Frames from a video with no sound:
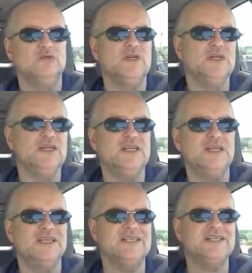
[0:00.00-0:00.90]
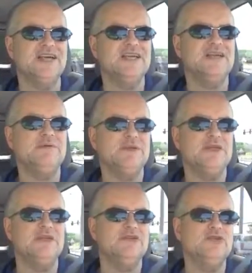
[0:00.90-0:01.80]
really incite and
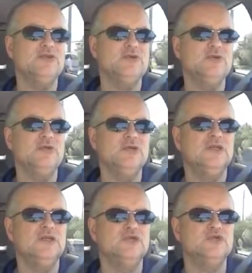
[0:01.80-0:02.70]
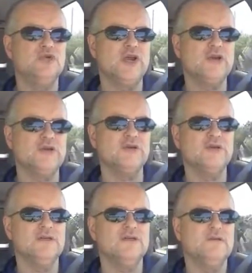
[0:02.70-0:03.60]
begin to trigger
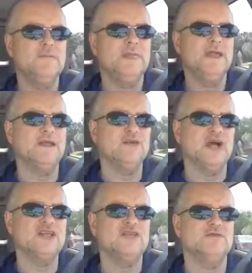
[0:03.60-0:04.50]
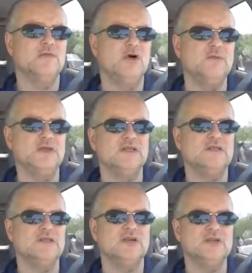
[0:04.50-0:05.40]
an aggressive moment.
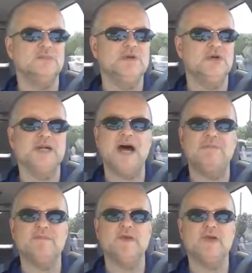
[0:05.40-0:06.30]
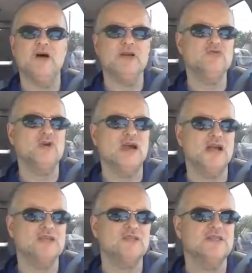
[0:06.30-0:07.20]
It'll start to build up in
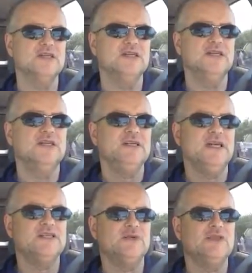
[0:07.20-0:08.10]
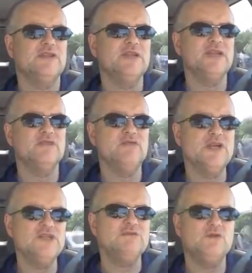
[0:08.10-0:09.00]
contrast. And so the
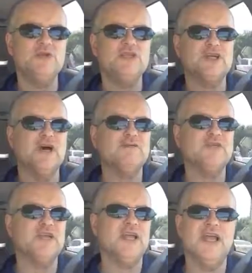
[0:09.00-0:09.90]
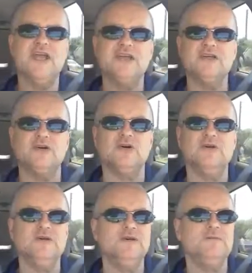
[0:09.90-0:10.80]
reason for this offset angle